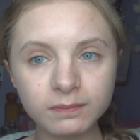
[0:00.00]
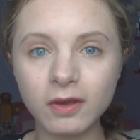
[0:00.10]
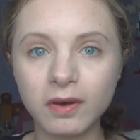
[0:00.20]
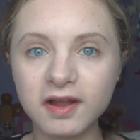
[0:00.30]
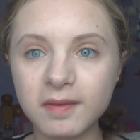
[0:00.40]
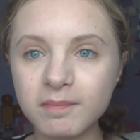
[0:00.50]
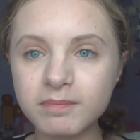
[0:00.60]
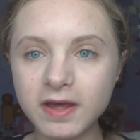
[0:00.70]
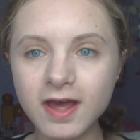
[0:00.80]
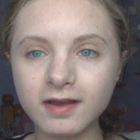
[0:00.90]
So I am
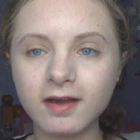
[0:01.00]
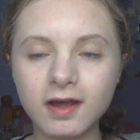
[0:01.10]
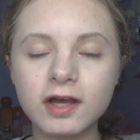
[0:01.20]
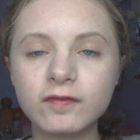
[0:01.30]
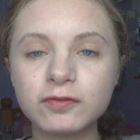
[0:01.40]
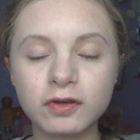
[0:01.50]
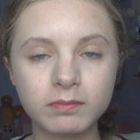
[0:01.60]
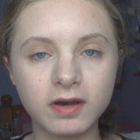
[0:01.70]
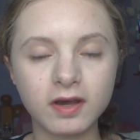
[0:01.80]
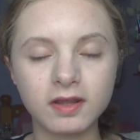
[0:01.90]
back. I have
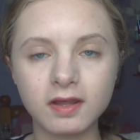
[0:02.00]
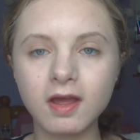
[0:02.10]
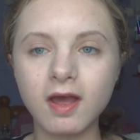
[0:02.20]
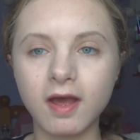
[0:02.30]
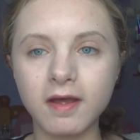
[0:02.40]
done my